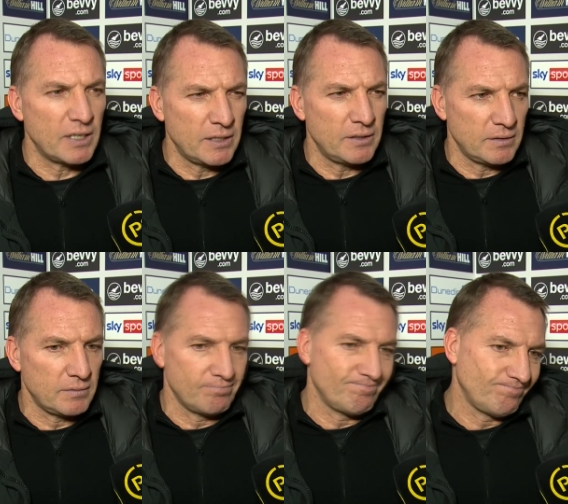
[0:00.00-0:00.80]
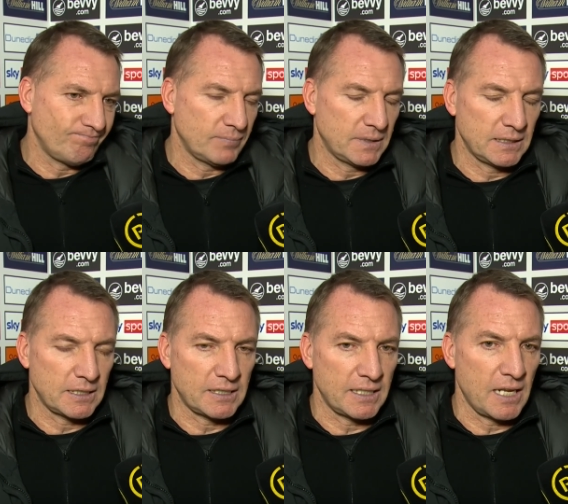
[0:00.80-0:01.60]
And as I
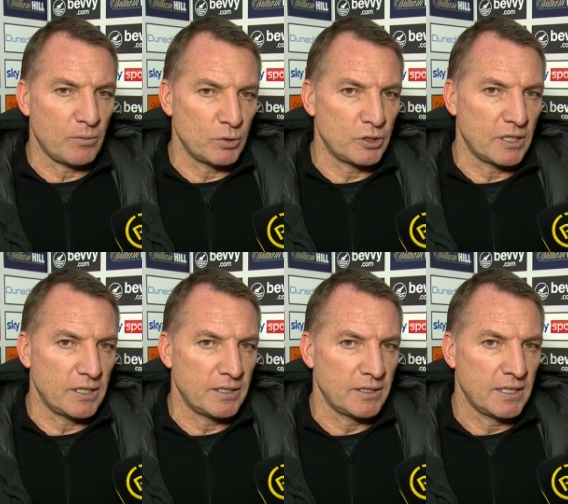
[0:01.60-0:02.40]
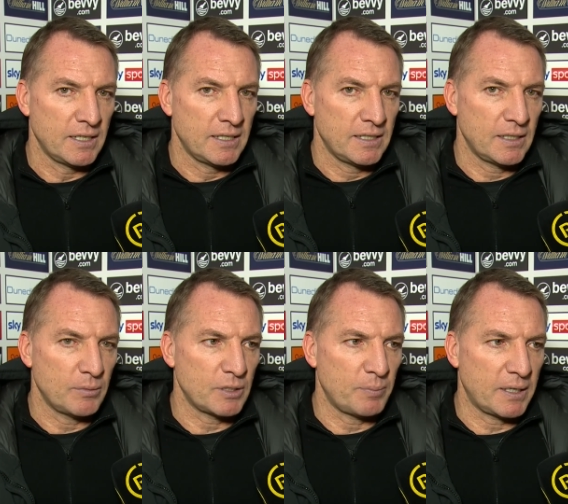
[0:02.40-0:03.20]
said, that was a
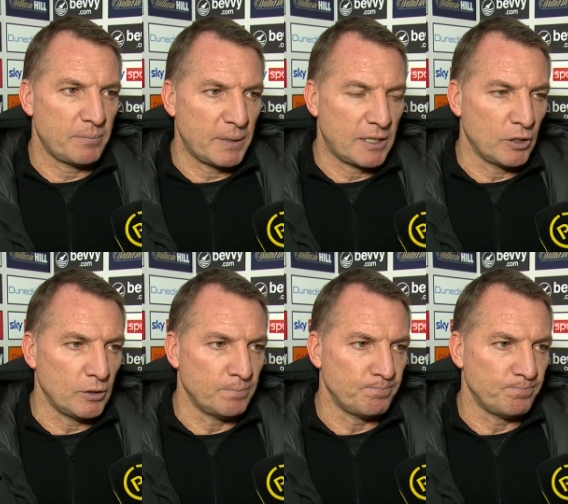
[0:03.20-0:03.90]
big call.